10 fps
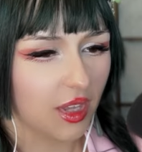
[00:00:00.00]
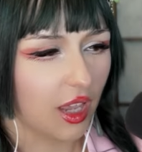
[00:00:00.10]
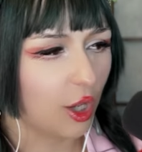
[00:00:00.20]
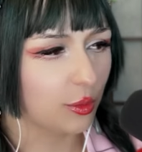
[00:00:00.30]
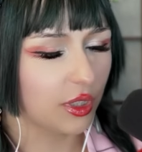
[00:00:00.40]

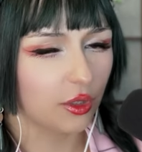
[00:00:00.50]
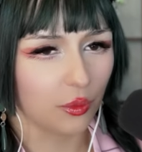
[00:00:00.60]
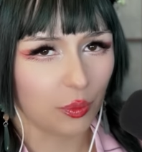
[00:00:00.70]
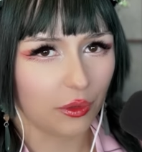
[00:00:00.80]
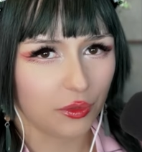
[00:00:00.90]
hope they're
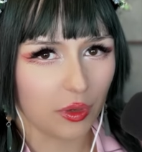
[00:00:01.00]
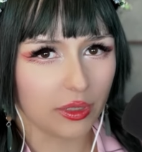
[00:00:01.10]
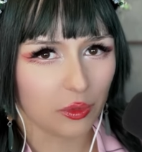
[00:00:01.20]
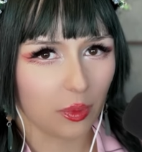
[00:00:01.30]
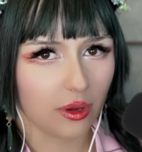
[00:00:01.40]
not both
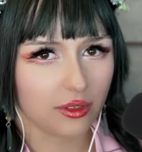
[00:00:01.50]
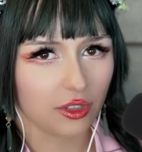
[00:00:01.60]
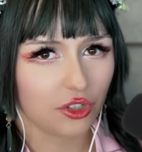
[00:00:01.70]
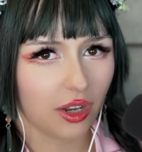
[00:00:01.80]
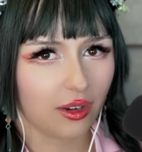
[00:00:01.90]
trying to poison
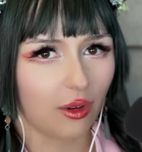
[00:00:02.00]
each other